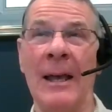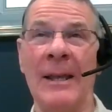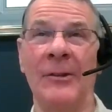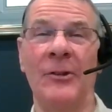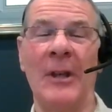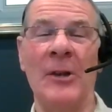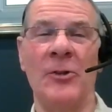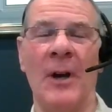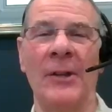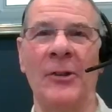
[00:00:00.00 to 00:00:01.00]
is
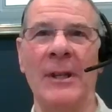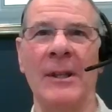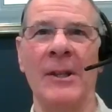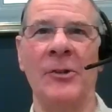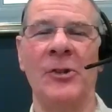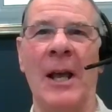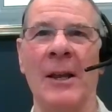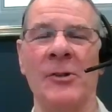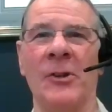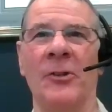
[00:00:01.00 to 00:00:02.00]
addressing these
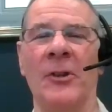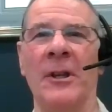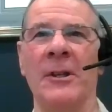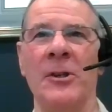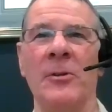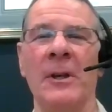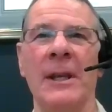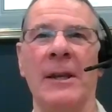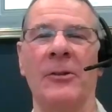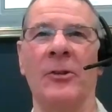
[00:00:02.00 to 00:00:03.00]
challenges that are
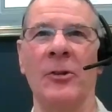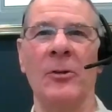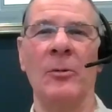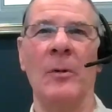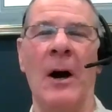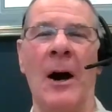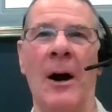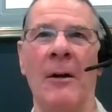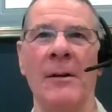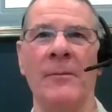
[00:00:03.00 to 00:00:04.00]
unique to
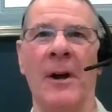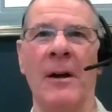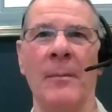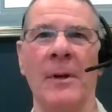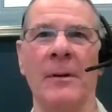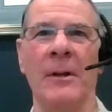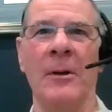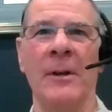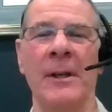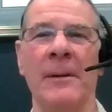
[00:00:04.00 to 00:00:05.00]
our environment,
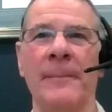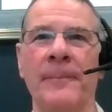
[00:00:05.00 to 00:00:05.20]
Odie?